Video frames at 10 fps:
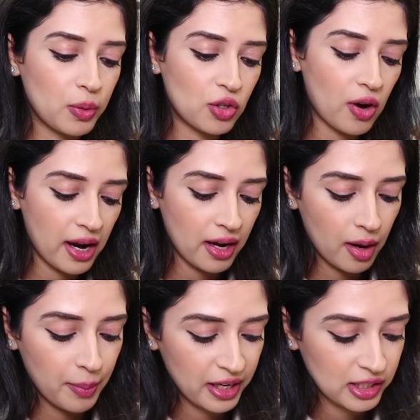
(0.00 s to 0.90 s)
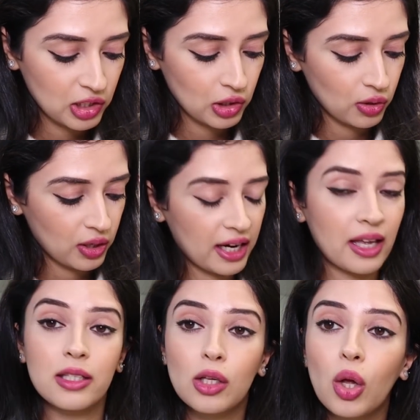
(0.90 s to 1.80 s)
we try our best to get
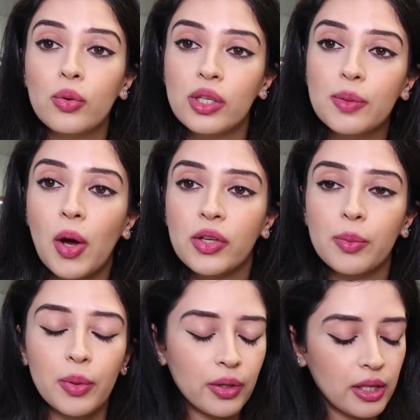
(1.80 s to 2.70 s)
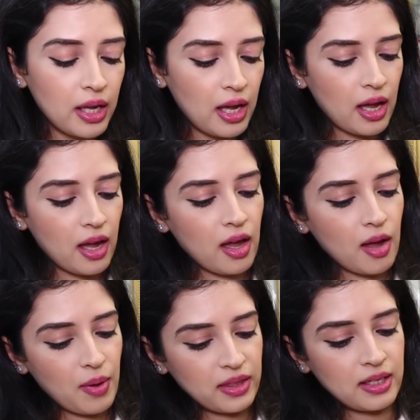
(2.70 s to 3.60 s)
it as close as possible
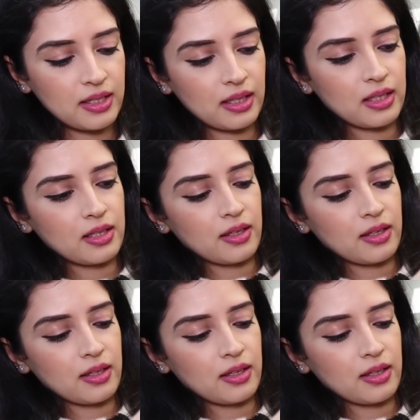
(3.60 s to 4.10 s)
um, and these are the